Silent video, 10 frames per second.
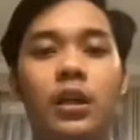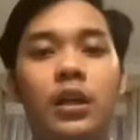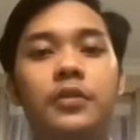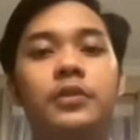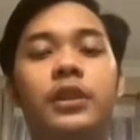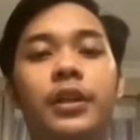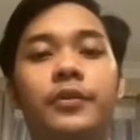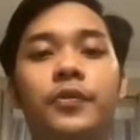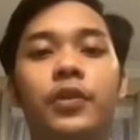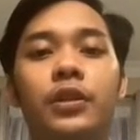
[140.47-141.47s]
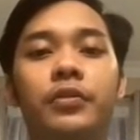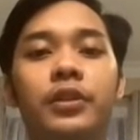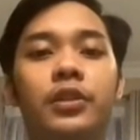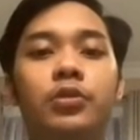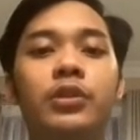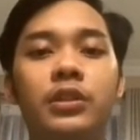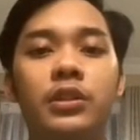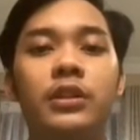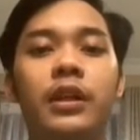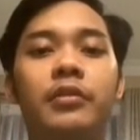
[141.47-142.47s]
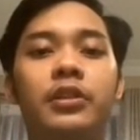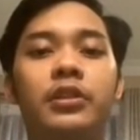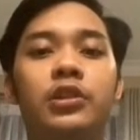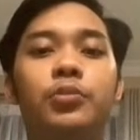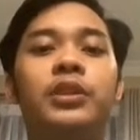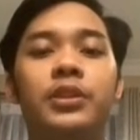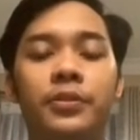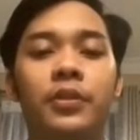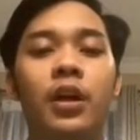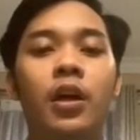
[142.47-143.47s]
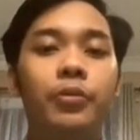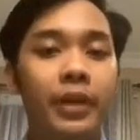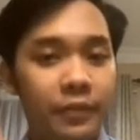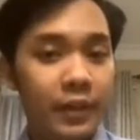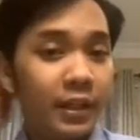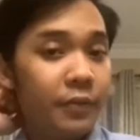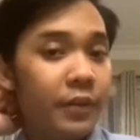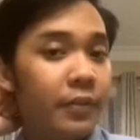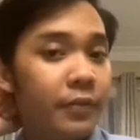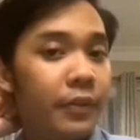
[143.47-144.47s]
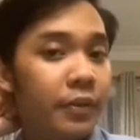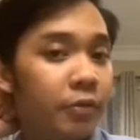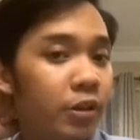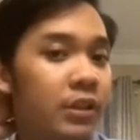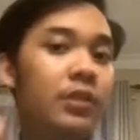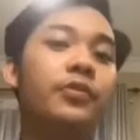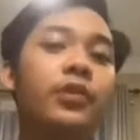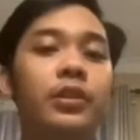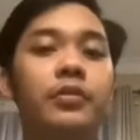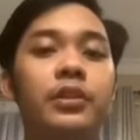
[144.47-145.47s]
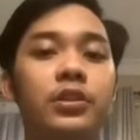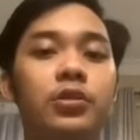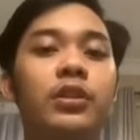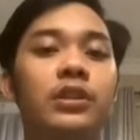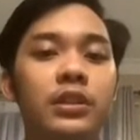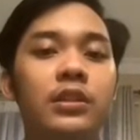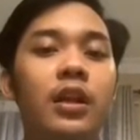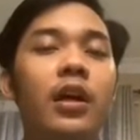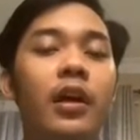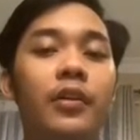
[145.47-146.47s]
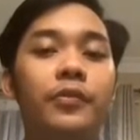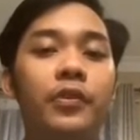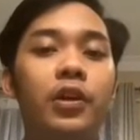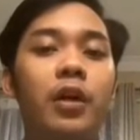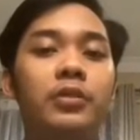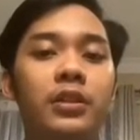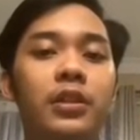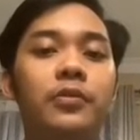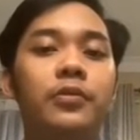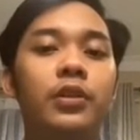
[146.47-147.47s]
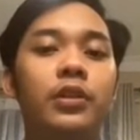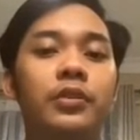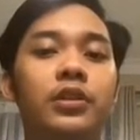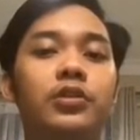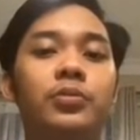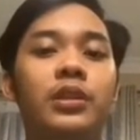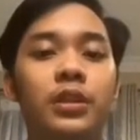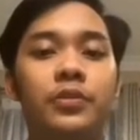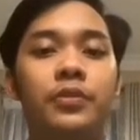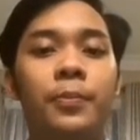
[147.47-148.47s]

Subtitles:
After that, for the research question and research objective, we have identified 5 questions for the research question and 4 objective for the research objective.